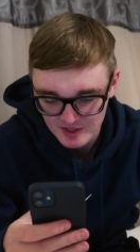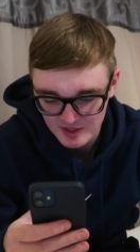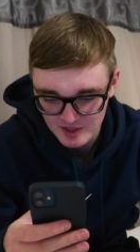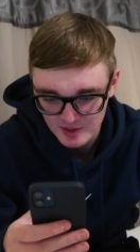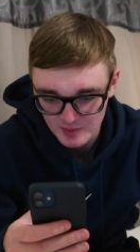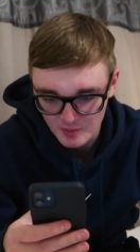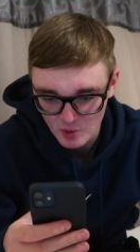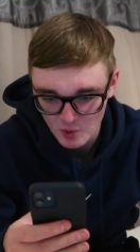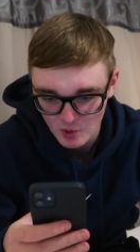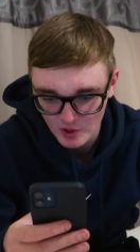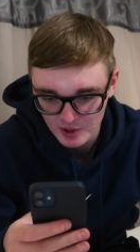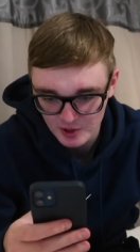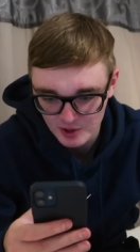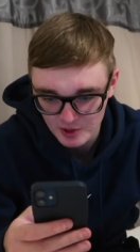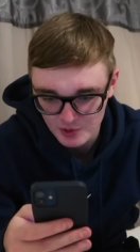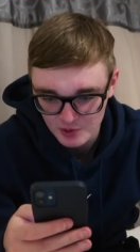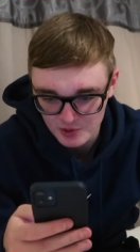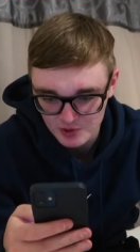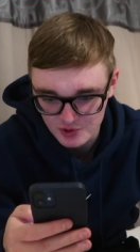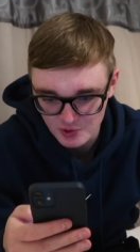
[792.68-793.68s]
you quite
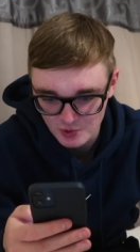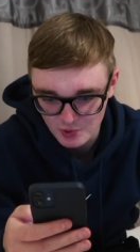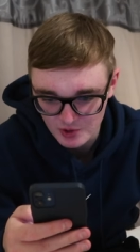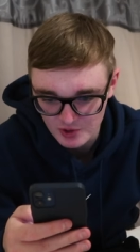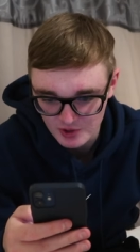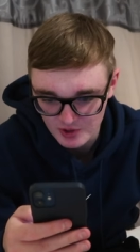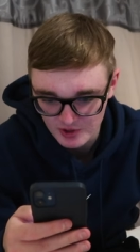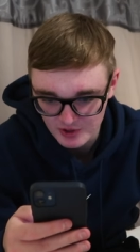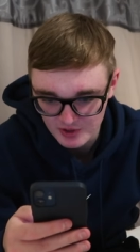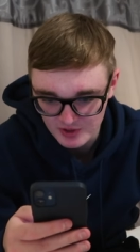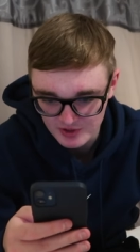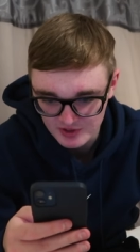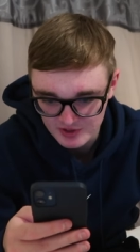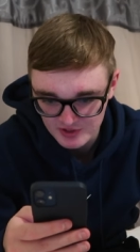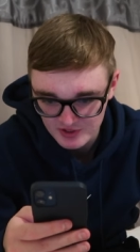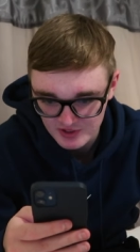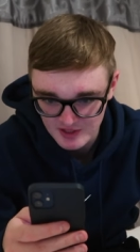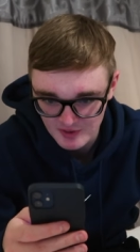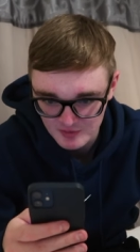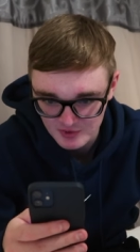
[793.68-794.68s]
neutral
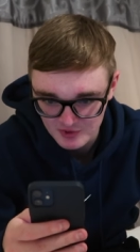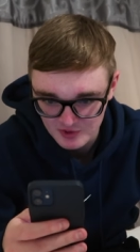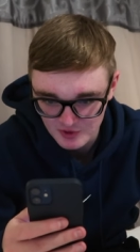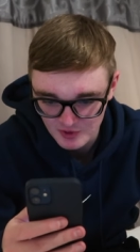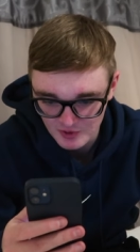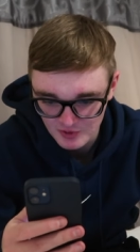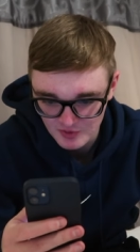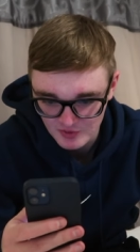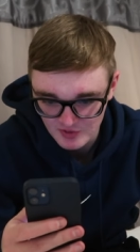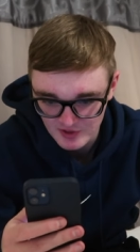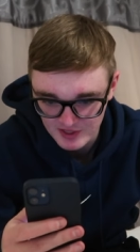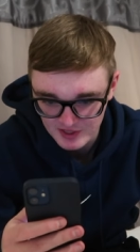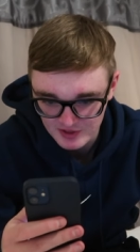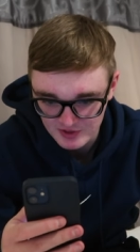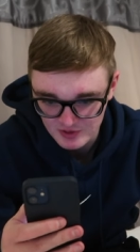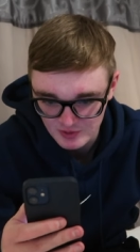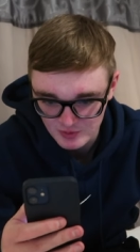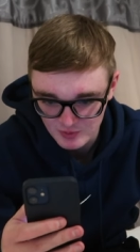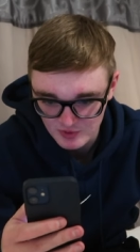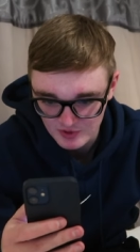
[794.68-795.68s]
colours. M
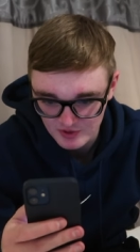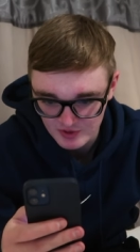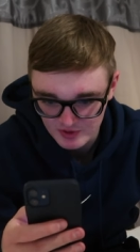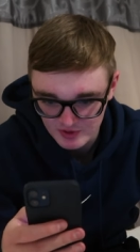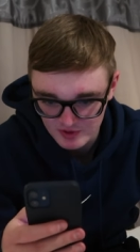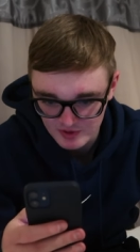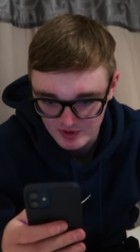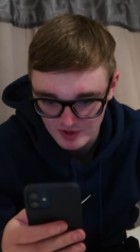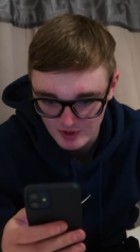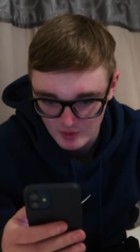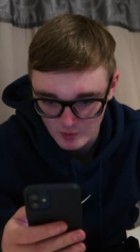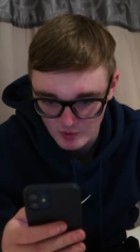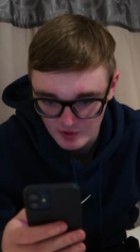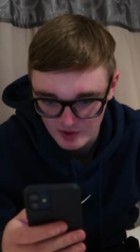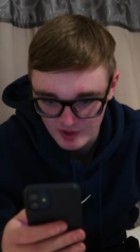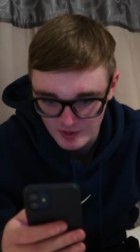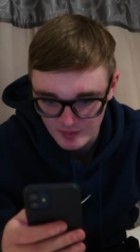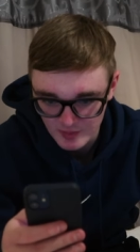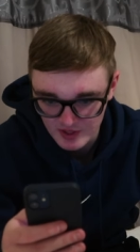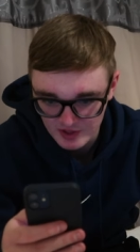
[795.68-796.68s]
snowflakes are one, are one
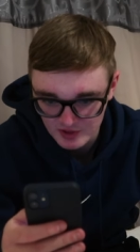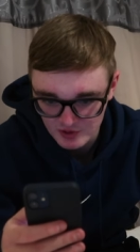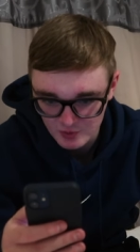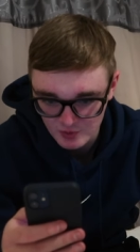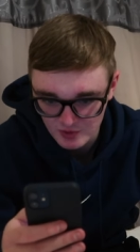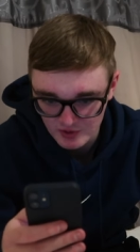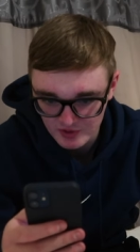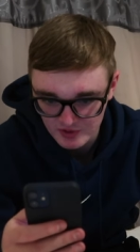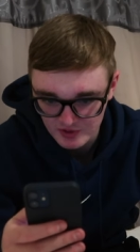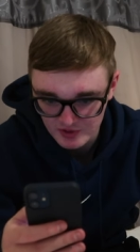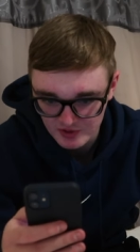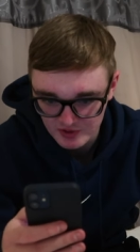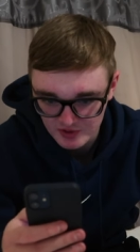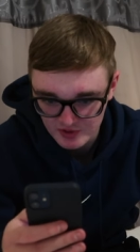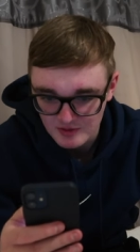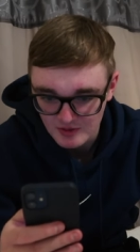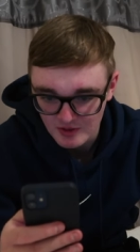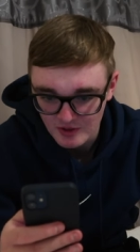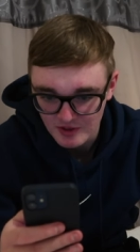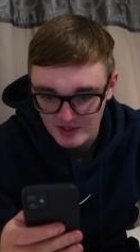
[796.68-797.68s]
of the best ones.
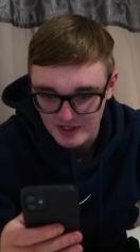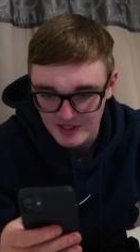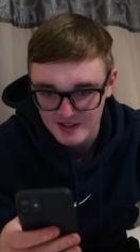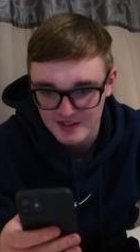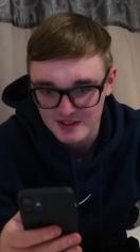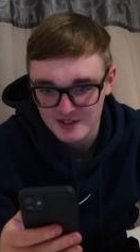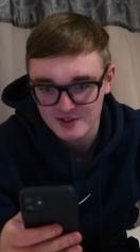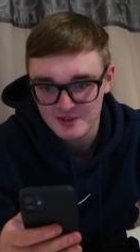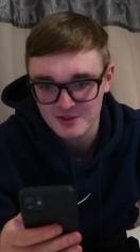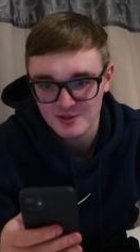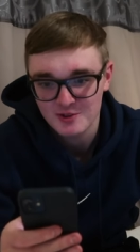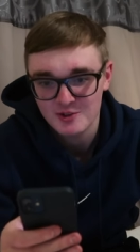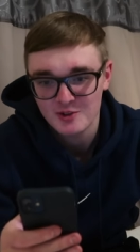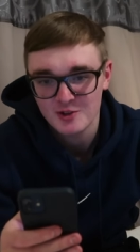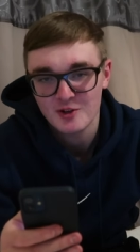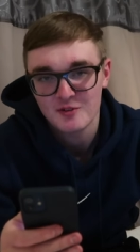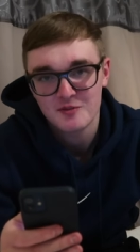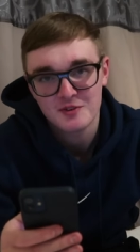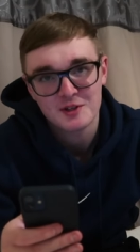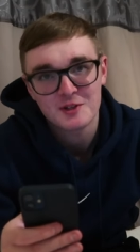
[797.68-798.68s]
Oh yeah, these look
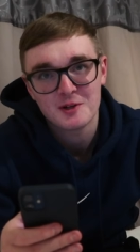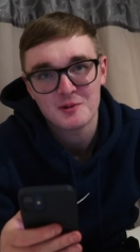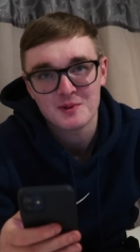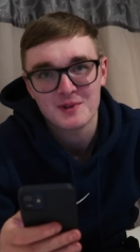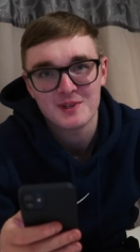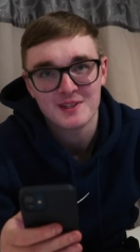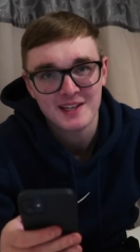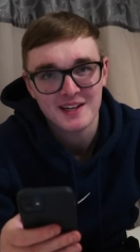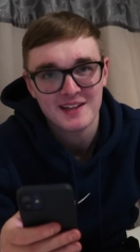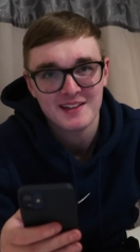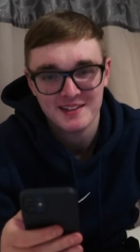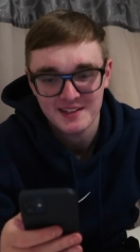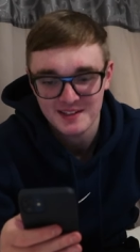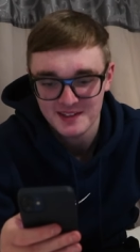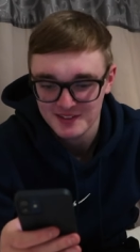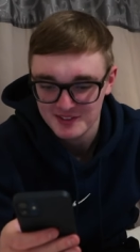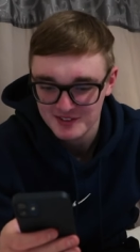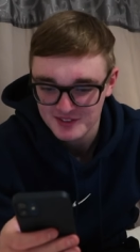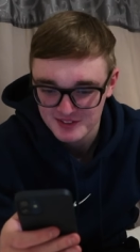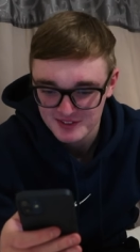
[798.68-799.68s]
good. I think I'm gonna get
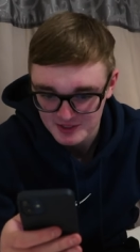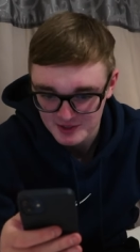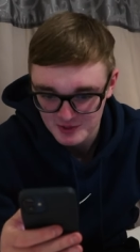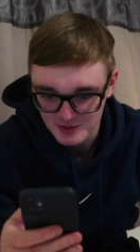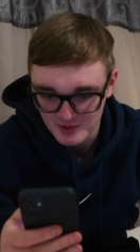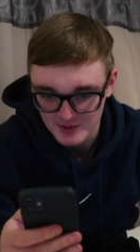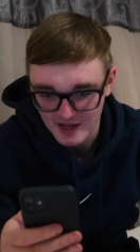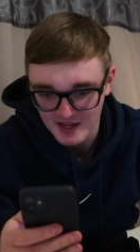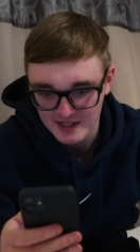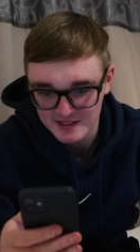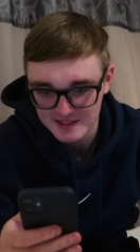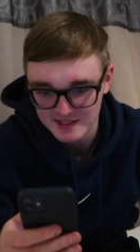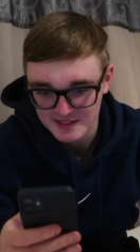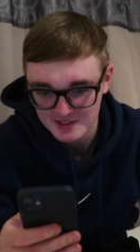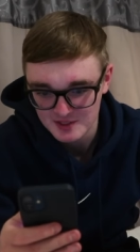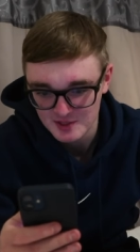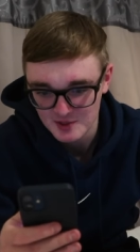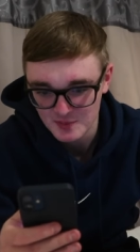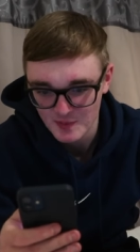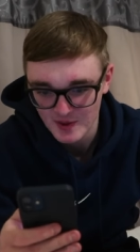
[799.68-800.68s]
these. Should we add
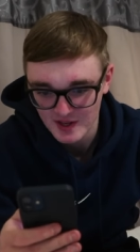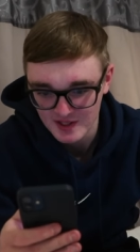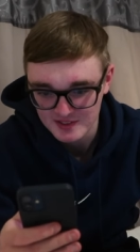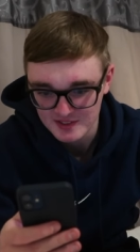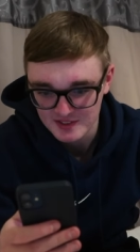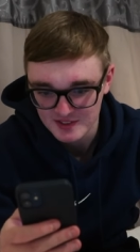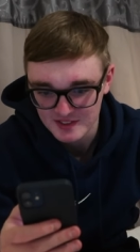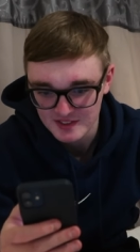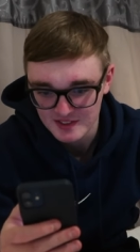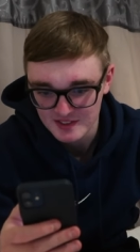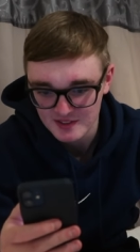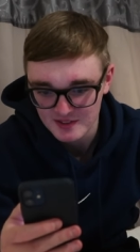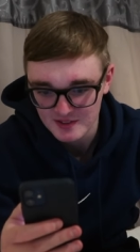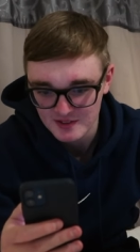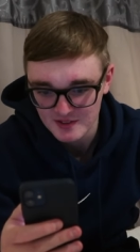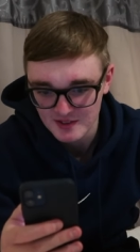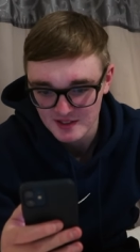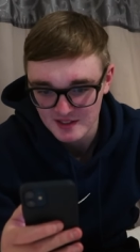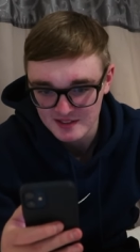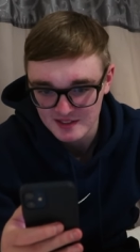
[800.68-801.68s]
this to the basket?
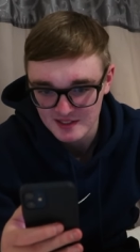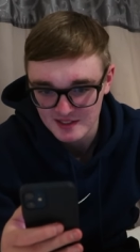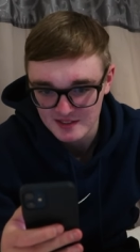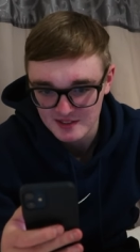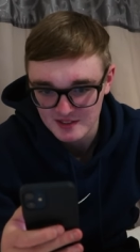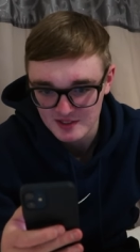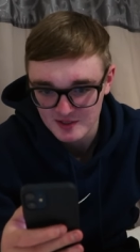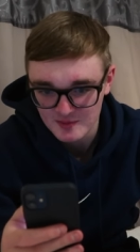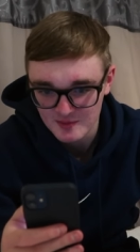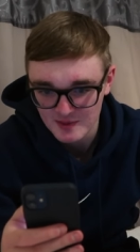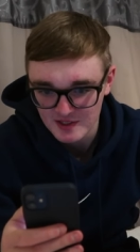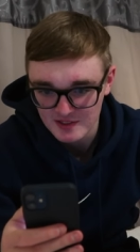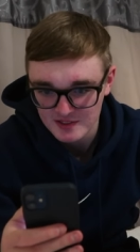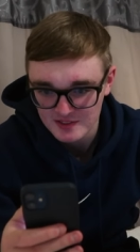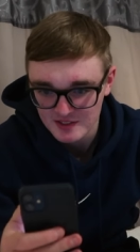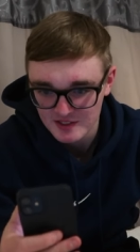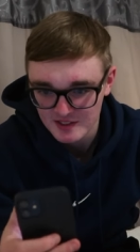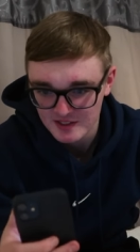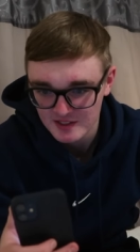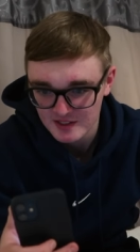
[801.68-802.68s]
Add that to the
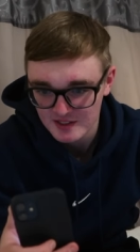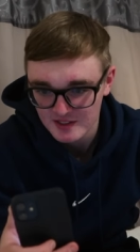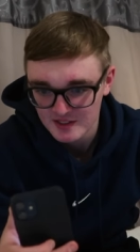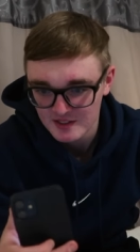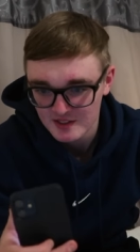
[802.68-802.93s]
basket.